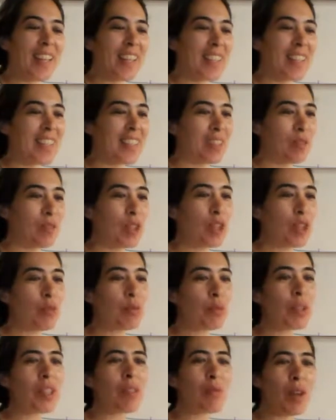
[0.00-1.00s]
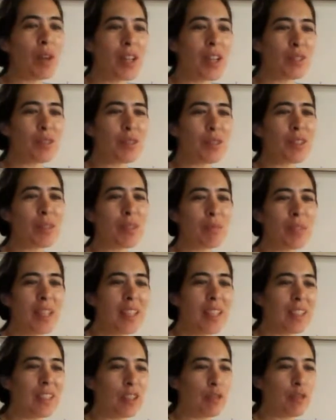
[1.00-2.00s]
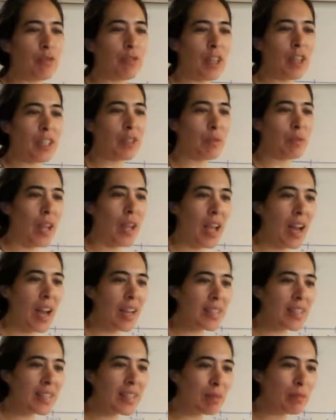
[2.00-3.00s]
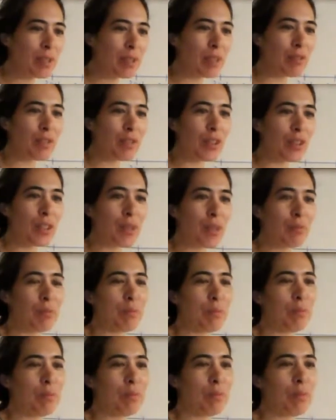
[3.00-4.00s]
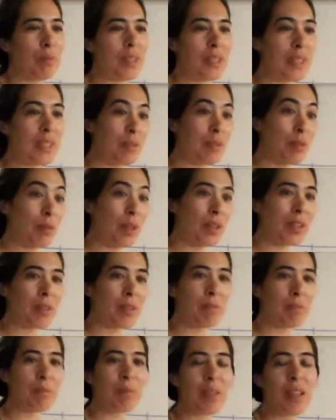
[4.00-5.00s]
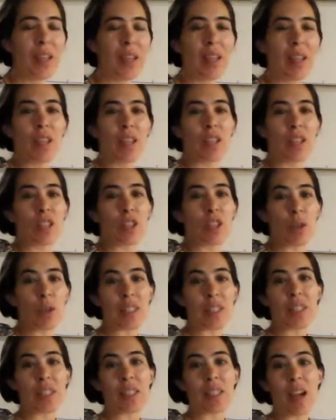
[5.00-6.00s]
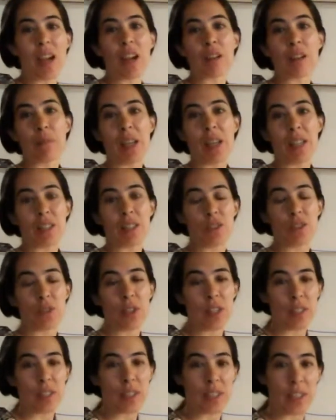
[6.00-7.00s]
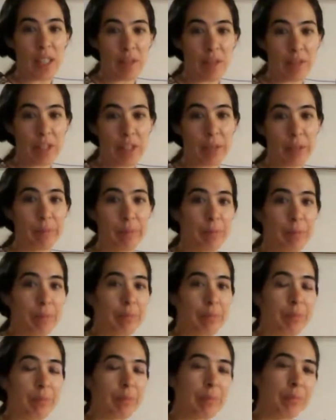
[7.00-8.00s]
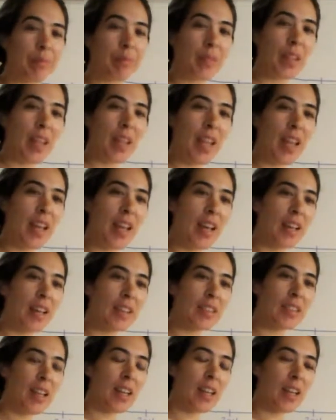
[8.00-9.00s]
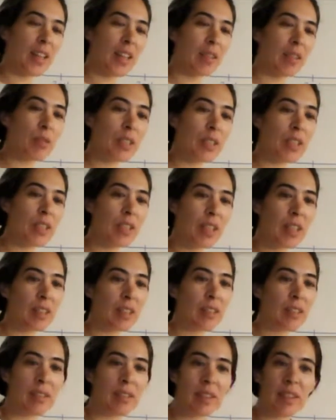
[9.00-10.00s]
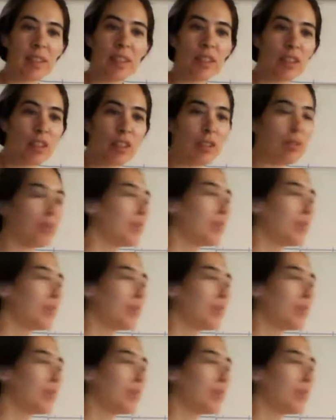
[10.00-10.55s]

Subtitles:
When you really want to do something, you'll find a way. Hi, Slim Clifford. You're welcome. So I did an Ironman in 2011, and it was good, you know,